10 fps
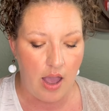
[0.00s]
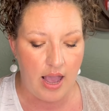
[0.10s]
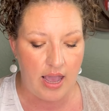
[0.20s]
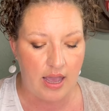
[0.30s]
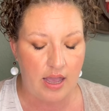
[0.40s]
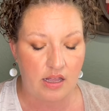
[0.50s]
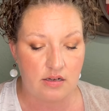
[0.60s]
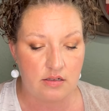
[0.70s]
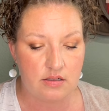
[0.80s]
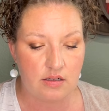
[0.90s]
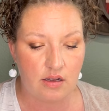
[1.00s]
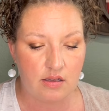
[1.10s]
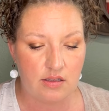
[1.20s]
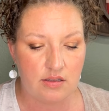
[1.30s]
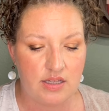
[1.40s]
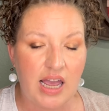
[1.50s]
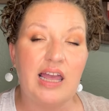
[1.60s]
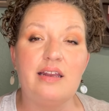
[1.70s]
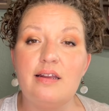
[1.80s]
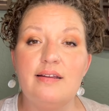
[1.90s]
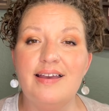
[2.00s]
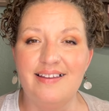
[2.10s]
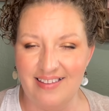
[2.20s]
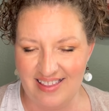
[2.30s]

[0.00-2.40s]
And then